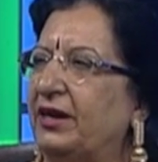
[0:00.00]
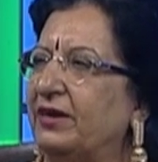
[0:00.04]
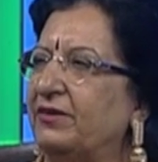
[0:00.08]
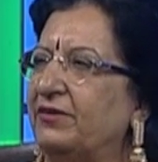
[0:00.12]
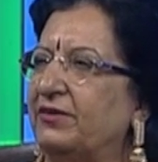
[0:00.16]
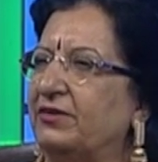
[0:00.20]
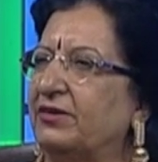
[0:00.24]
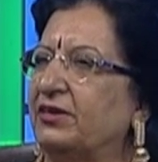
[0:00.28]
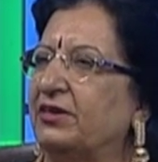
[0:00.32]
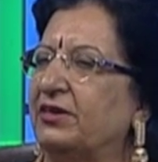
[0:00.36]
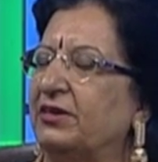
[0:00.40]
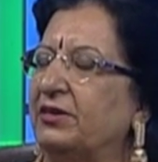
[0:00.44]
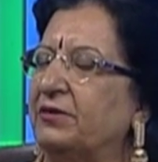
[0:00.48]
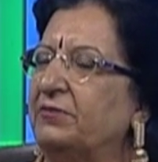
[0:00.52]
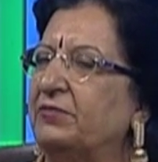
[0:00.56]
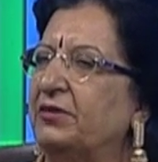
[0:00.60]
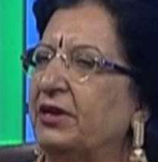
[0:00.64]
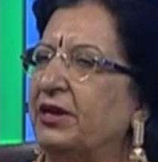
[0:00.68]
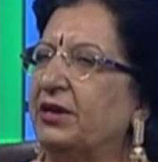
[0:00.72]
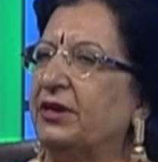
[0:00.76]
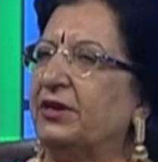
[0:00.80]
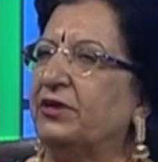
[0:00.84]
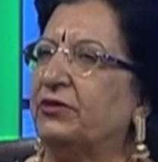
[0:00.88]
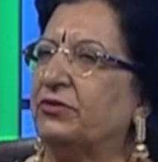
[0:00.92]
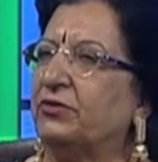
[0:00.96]
I served.
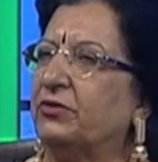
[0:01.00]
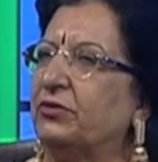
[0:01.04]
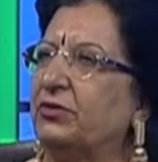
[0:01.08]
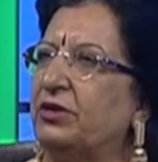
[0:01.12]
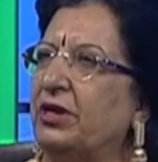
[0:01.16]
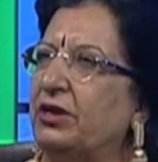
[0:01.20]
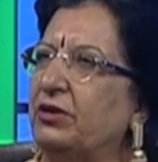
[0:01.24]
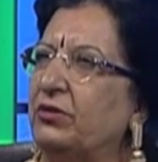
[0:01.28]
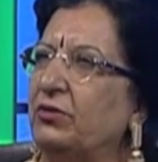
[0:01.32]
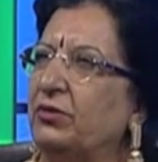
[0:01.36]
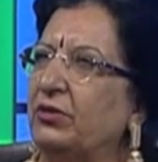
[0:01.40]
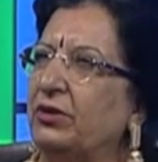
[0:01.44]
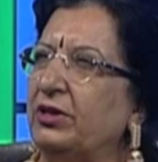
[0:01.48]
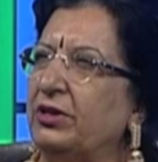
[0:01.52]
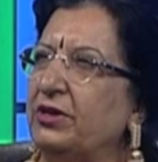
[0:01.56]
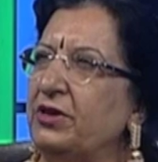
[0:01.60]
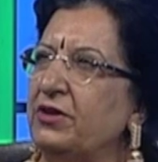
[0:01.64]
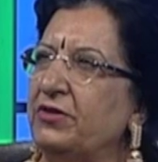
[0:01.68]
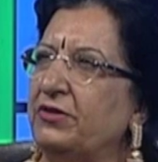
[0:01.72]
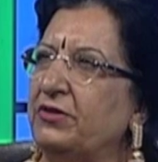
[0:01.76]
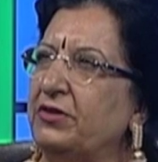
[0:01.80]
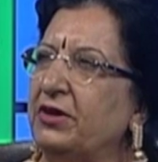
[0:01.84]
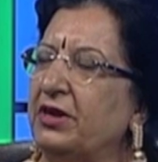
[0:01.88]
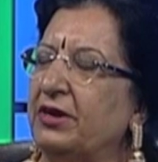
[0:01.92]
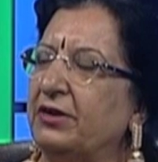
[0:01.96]
So then all
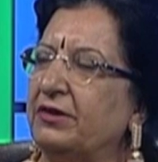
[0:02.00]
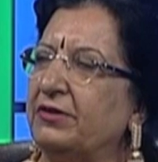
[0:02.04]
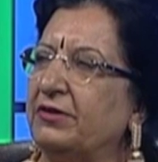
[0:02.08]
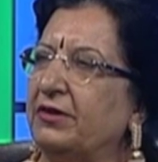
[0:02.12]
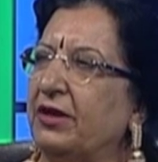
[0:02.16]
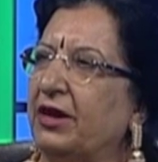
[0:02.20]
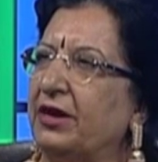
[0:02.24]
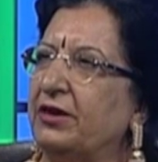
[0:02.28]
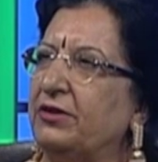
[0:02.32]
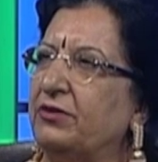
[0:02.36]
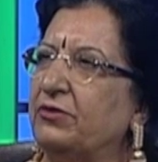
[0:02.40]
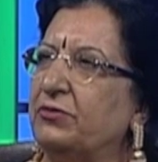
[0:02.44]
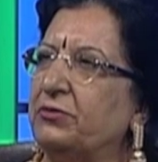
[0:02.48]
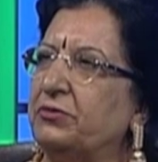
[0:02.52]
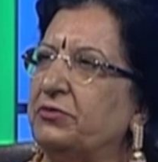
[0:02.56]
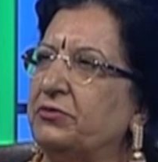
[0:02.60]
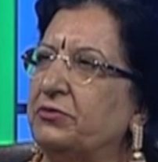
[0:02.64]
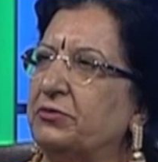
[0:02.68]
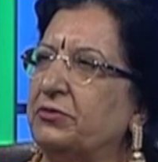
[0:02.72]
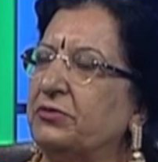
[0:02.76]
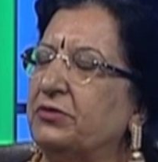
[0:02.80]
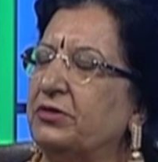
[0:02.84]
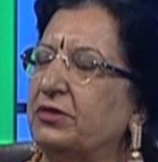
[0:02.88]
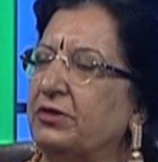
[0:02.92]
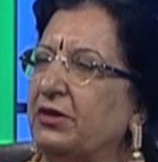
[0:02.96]
these years I used
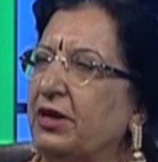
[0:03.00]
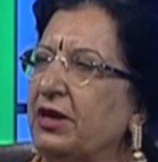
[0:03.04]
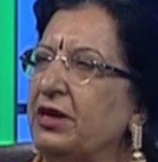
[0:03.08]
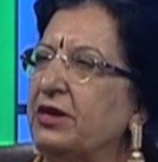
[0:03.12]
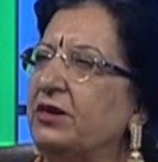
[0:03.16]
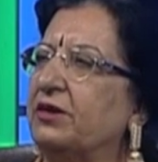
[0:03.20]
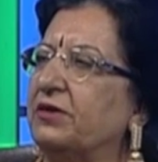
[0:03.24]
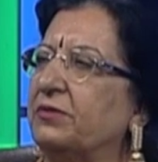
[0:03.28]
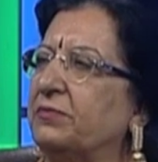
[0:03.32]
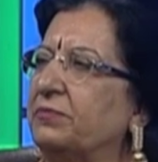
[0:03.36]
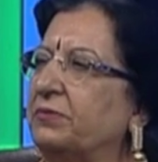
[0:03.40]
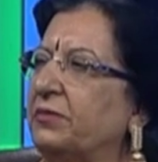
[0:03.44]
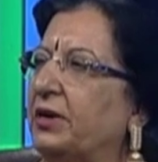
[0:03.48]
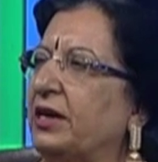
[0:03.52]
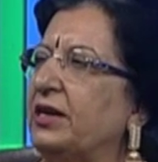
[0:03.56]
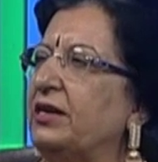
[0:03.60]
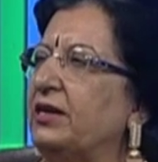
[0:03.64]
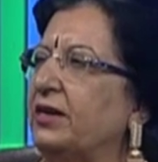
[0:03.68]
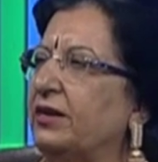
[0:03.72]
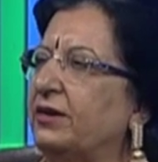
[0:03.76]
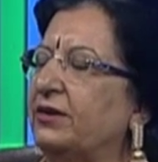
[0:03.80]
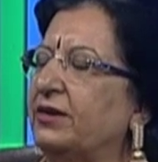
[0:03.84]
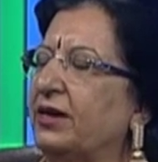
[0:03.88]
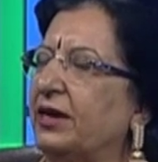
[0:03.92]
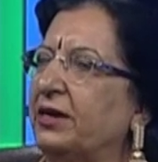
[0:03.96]
to think many
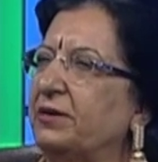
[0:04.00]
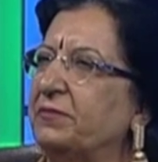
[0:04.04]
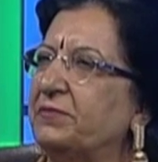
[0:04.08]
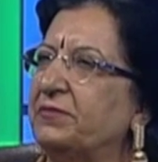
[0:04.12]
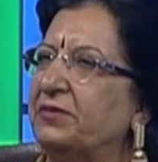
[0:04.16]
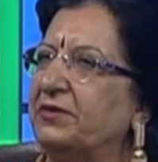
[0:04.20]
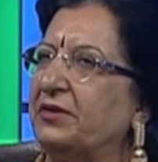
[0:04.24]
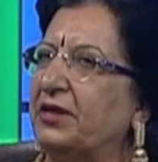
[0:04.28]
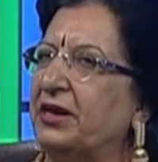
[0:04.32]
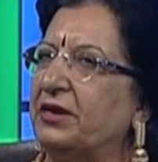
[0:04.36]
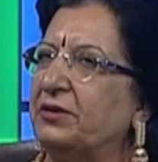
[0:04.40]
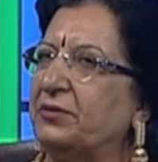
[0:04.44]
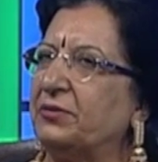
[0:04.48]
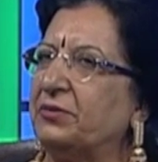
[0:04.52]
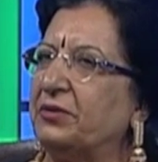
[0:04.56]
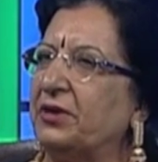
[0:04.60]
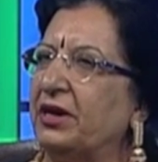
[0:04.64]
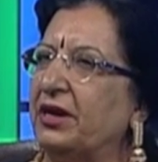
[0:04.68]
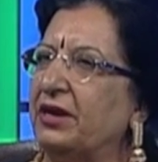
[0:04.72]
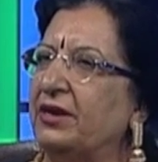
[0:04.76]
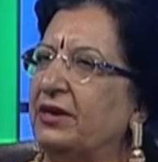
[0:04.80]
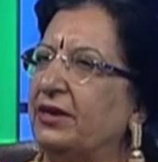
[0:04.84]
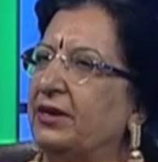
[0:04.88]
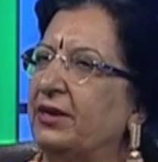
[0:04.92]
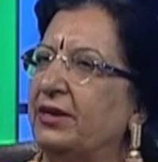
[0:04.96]
a times that mm -hmm. okay
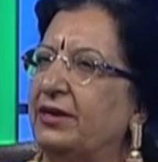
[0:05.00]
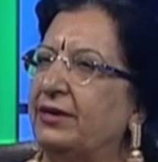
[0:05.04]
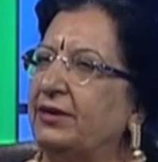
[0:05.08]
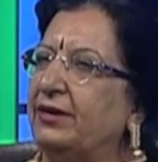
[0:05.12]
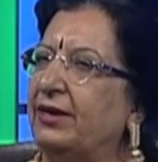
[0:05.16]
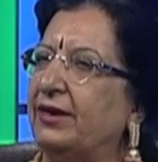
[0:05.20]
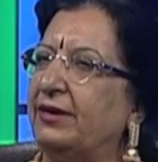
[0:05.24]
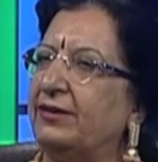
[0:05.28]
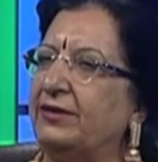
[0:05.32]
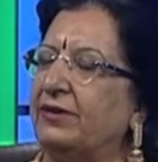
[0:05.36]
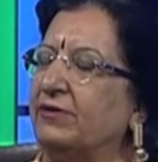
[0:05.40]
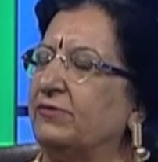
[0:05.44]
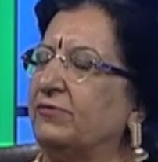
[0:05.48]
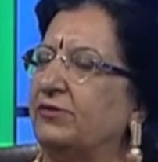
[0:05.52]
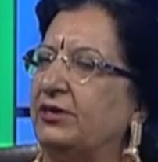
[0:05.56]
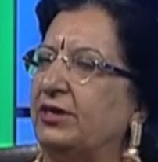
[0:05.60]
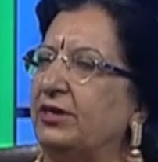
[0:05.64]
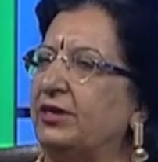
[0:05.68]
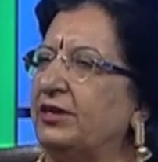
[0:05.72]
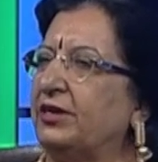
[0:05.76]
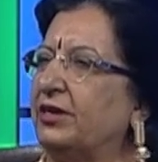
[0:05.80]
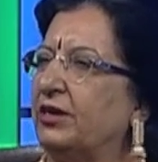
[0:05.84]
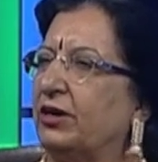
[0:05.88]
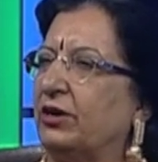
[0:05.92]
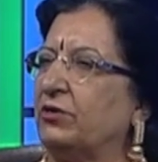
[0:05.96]
let the world
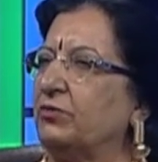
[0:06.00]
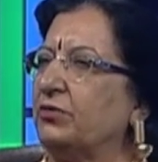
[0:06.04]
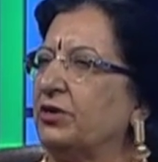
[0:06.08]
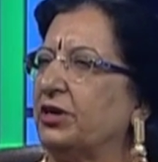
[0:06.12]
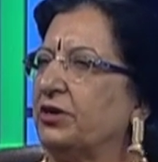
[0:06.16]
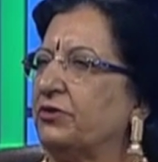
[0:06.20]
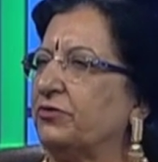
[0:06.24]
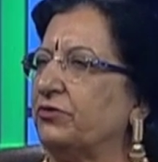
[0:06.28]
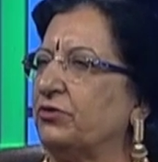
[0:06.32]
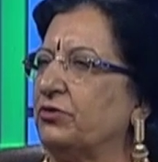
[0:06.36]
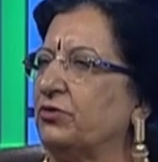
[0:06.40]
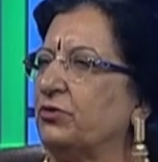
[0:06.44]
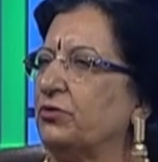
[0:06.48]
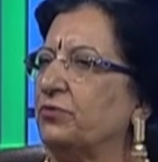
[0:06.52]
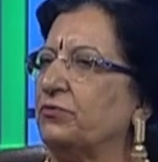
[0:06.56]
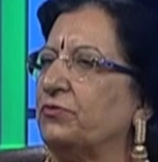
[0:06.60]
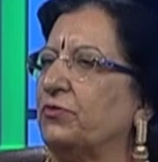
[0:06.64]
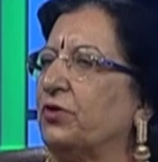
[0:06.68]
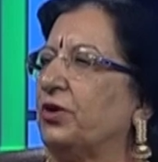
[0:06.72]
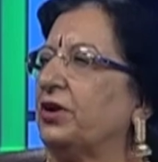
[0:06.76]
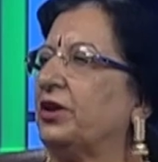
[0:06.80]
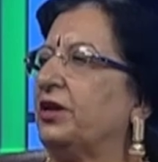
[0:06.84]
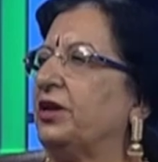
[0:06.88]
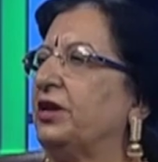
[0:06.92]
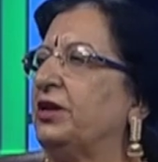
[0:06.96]
around us know
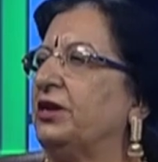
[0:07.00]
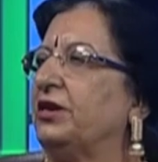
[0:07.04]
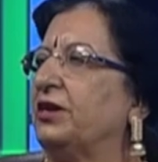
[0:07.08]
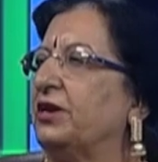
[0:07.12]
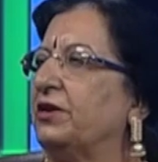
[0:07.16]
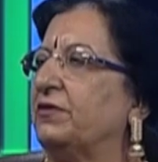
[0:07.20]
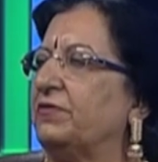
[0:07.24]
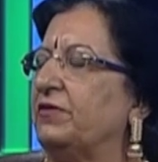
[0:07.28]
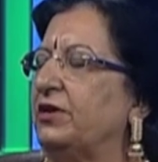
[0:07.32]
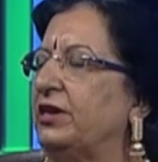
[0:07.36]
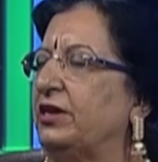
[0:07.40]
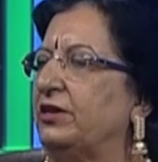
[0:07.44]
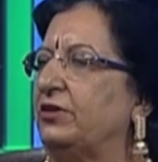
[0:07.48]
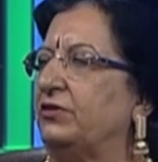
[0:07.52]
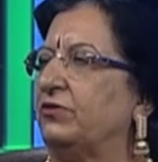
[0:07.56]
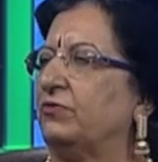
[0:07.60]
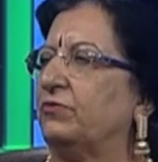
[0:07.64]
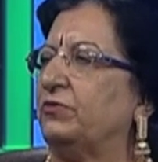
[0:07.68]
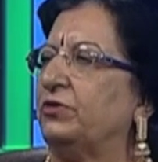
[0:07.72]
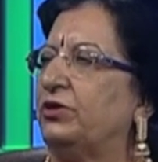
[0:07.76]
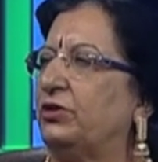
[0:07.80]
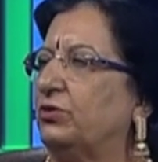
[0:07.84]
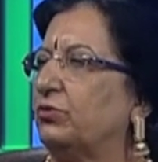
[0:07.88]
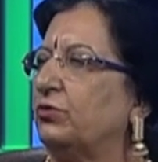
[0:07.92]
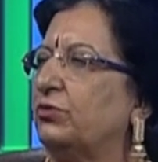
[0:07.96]
what inner wheel is. We
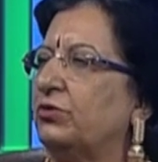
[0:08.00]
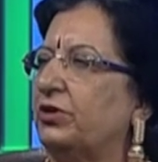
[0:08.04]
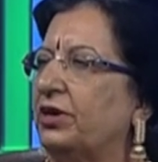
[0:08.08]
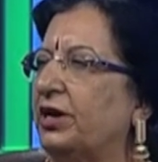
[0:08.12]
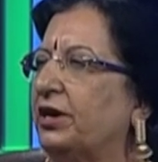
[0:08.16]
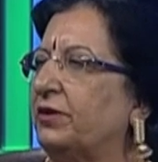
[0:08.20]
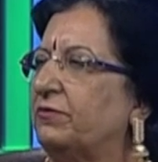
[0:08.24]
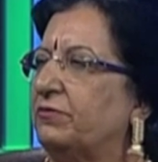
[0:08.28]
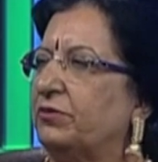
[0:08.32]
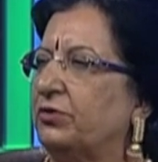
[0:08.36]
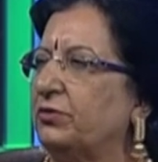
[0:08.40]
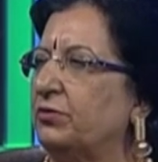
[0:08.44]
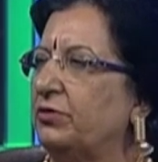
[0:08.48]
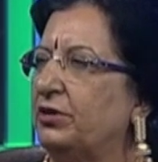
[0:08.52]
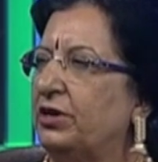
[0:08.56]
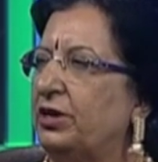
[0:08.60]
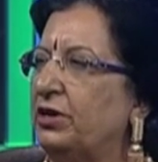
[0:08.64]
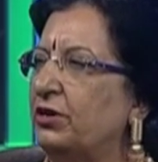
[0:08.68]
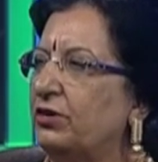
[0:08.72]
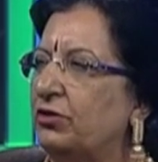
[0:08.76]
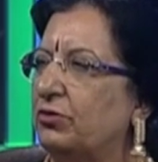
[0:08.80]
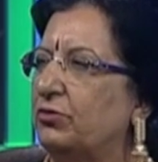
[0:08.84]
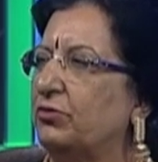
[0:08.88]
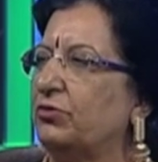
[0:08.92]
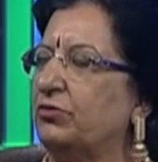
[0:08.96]
don't have to
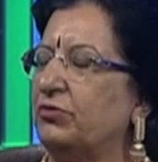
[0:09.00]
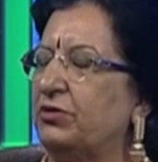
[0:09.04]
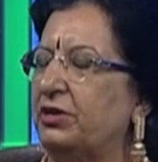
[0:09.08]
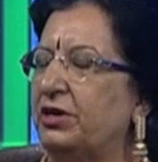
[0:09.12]
introduce.